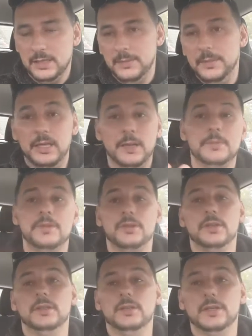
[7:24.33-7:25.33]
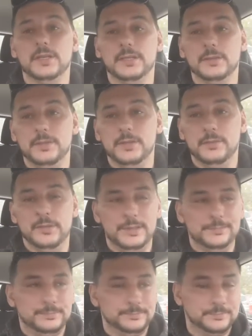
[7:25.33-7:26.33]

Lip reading: I mean, I'm too good looking to be one.